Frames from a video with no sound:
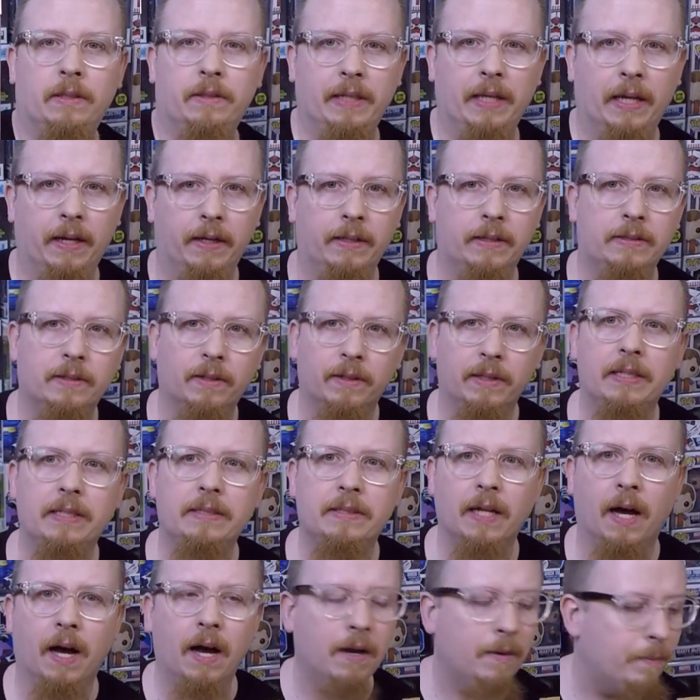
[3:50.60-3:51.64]
yeah, so
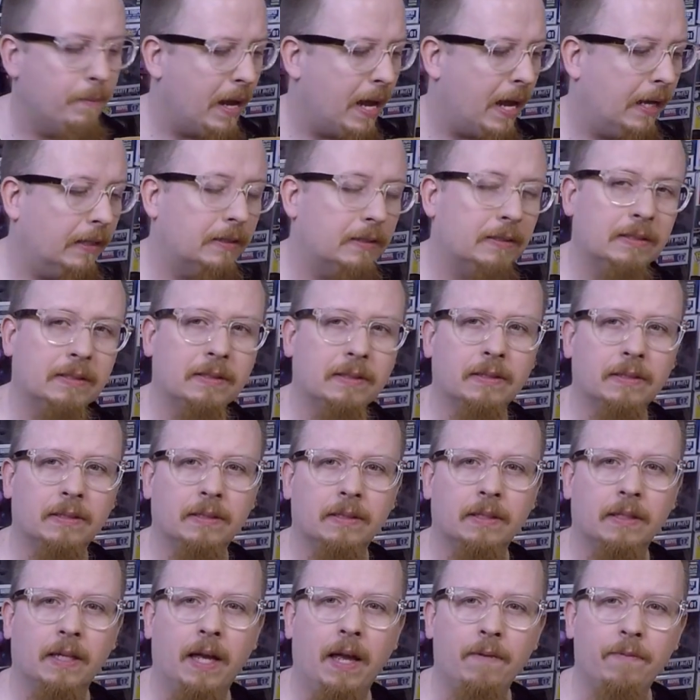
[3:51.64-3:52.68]
he's the unmasked
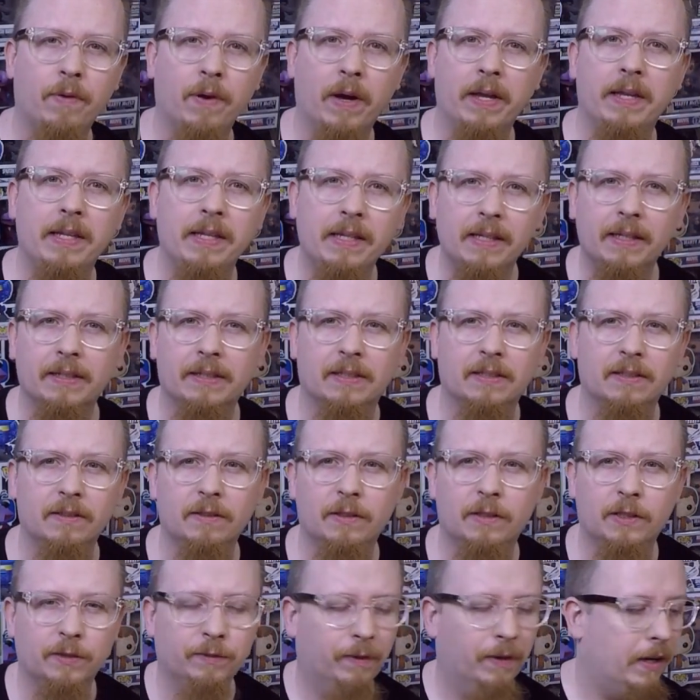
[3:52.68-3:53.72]
F Y E
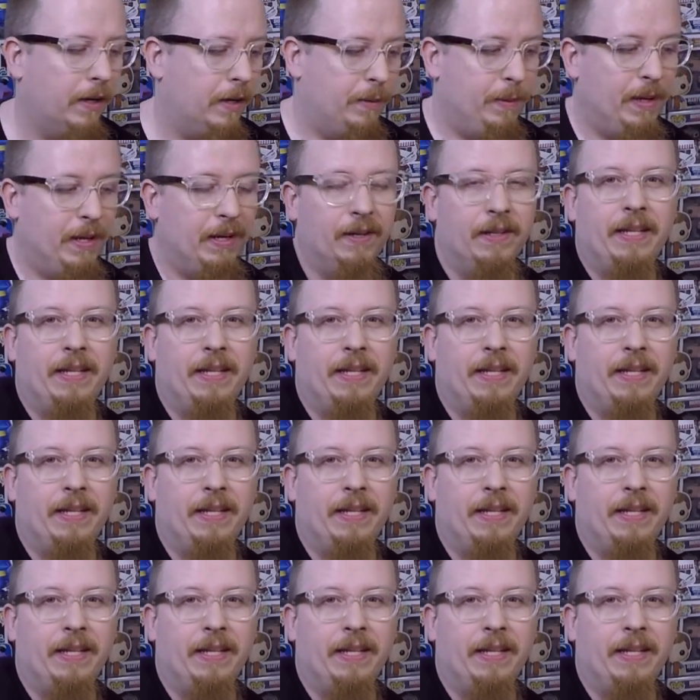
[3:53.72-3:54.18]
exclusive Iron Man.